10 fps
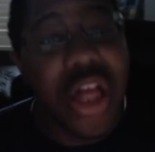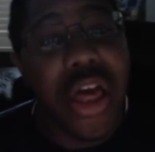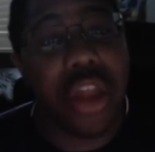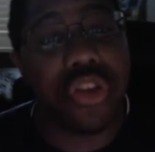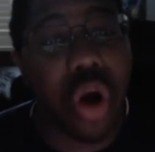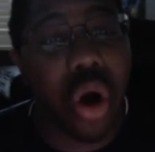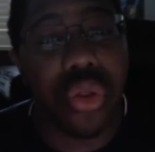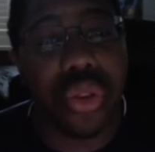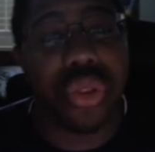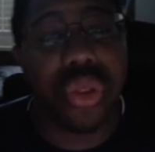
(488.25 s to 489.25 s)
it is
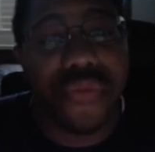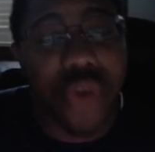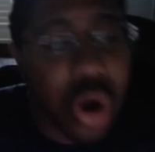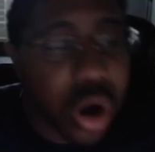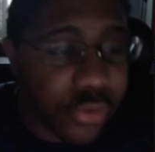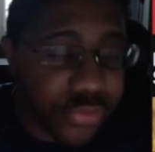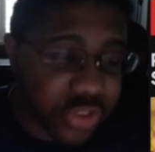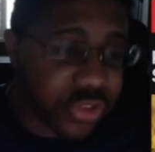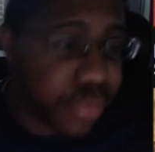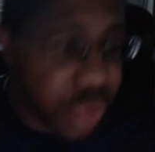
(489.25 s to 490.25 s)
all the fault of Disney+.